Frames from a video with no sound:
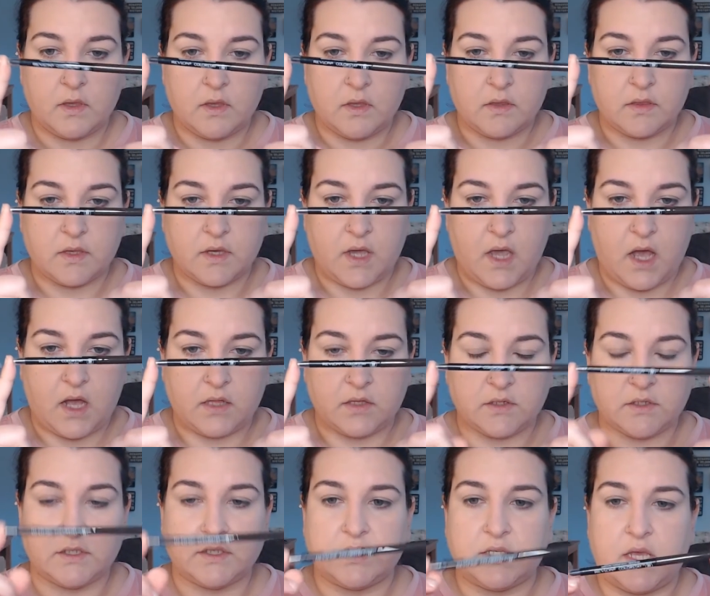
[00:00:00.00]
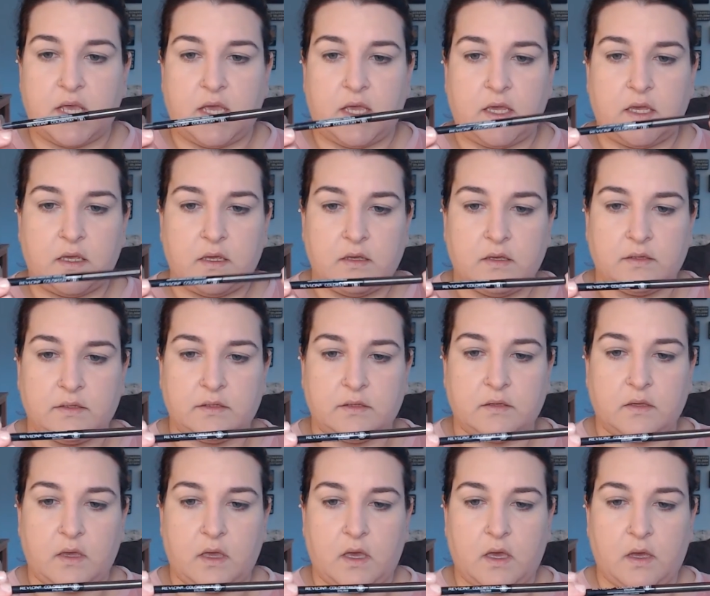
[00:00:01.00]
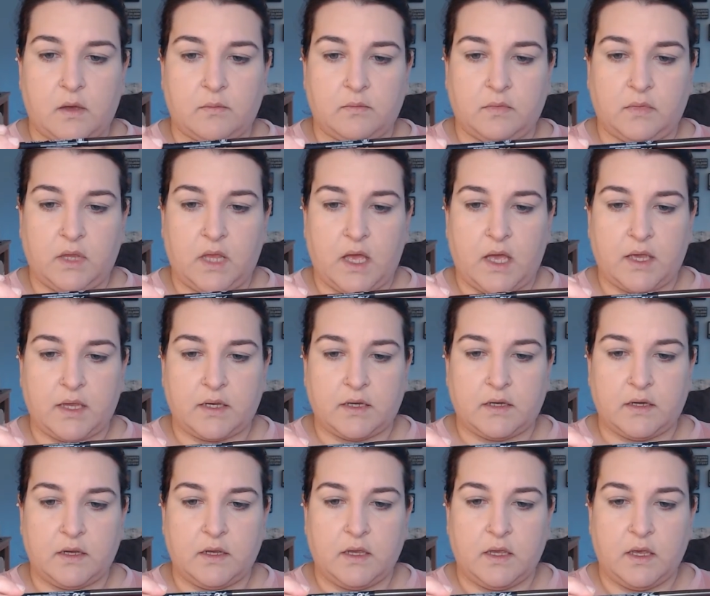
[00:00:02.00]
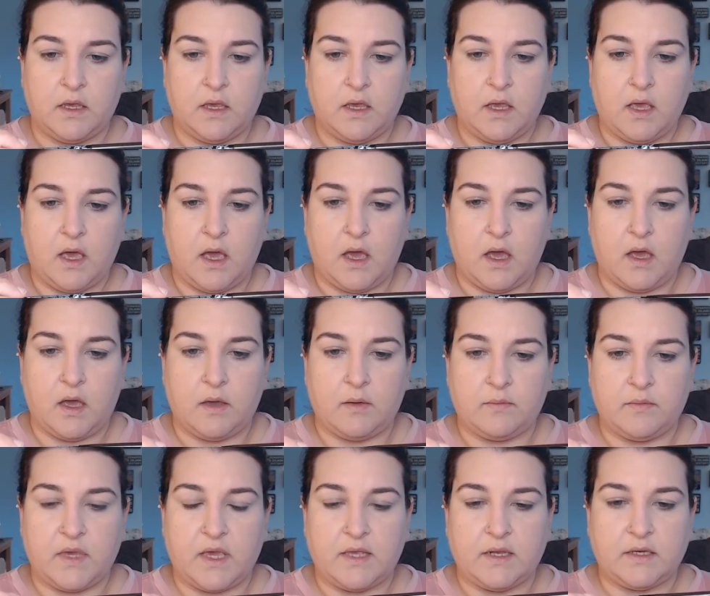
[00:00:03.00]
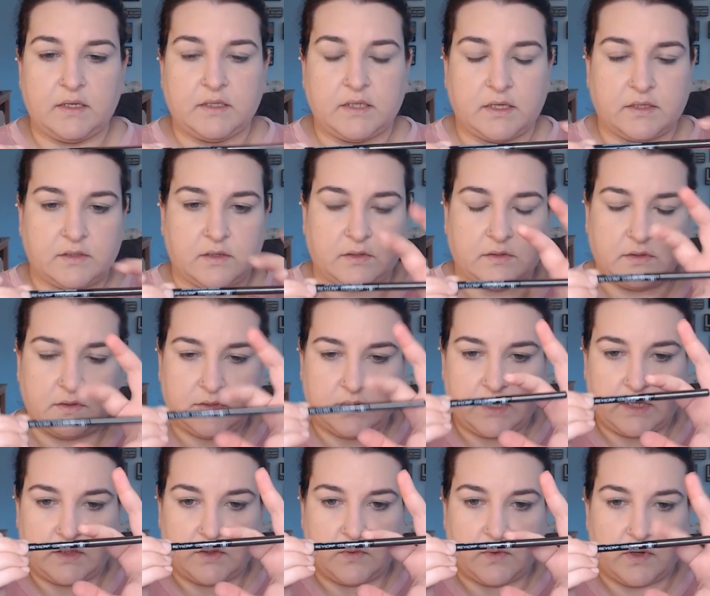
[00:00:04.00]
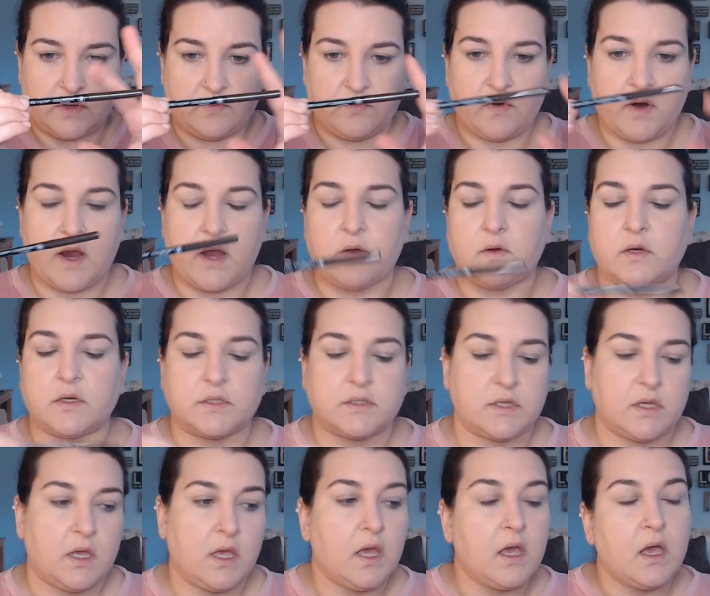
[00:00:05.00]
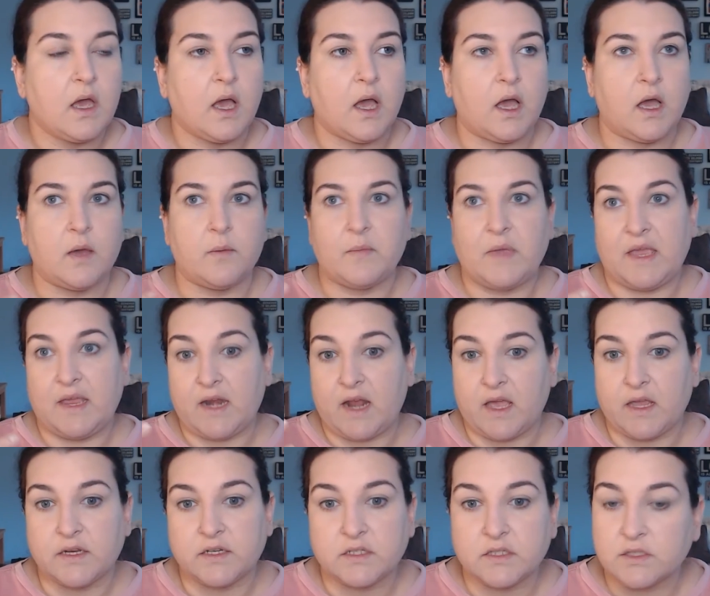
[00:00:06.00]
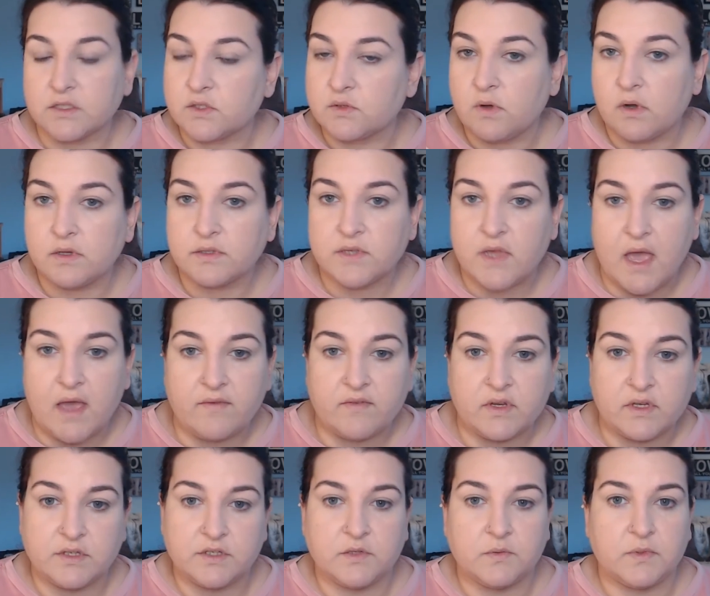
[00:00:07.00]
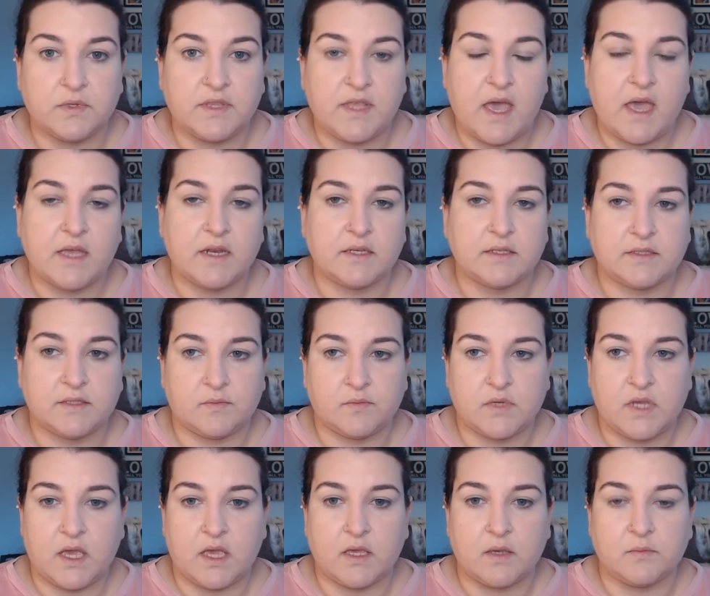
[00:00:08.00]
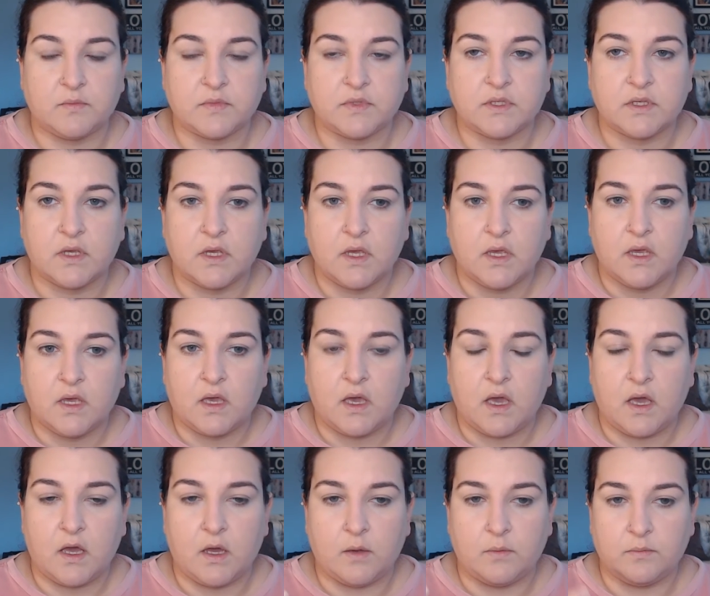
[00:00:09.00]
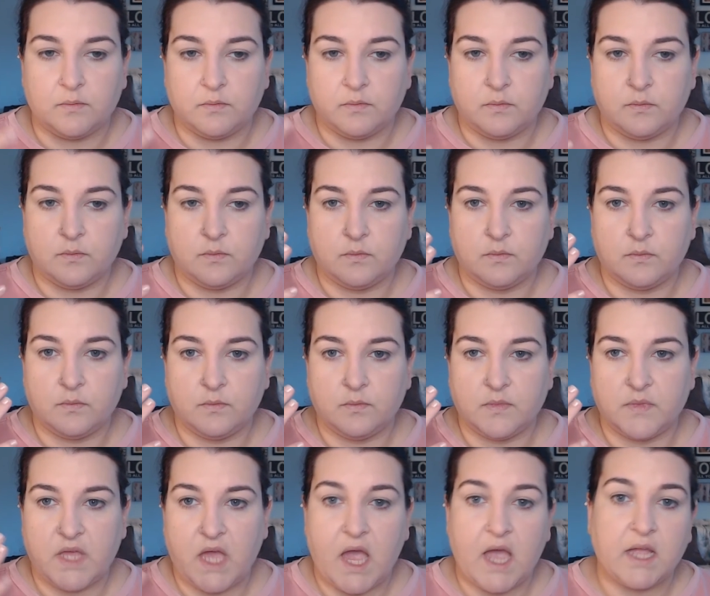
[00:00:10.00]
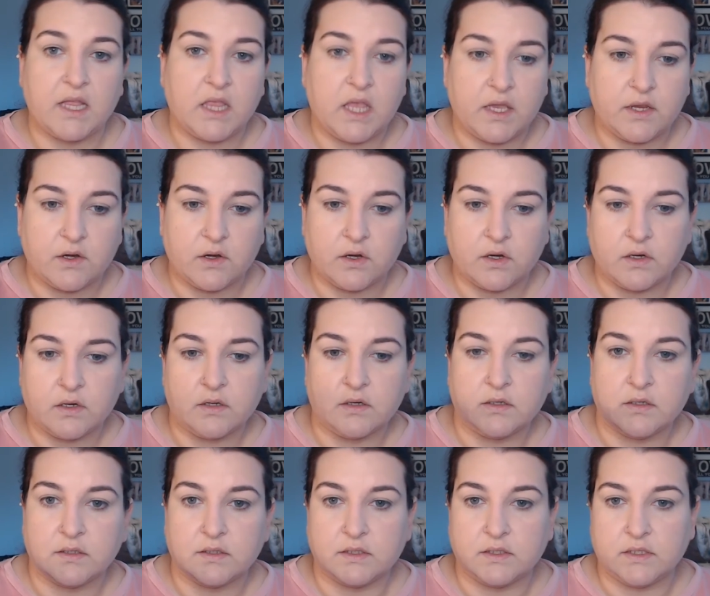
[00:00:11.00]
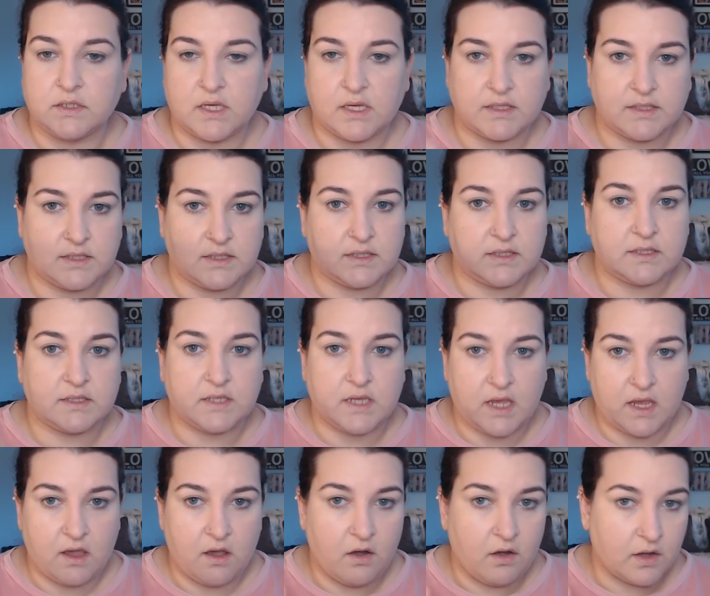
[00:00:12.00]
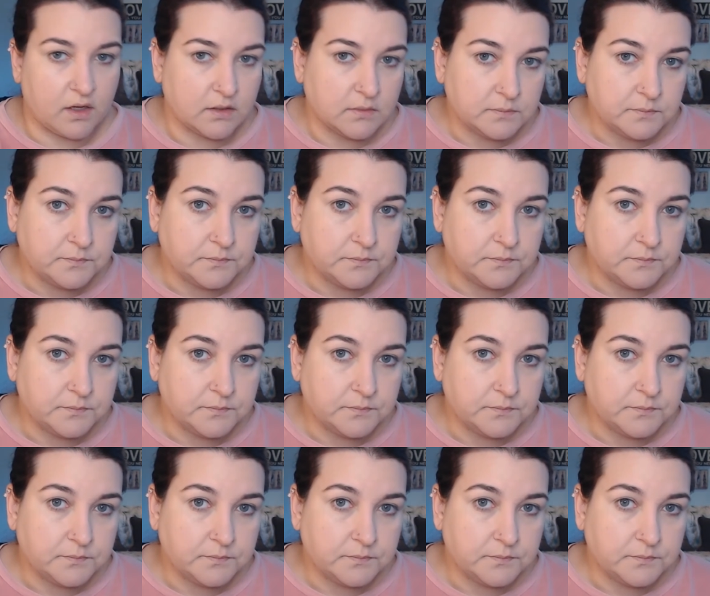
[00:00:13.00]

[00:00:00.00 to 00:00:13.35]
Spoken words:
the ColorStay line, and it does also say 24 hours, and I actually do also have an issue with that, is sometimes the eyeliner doesn't stay on,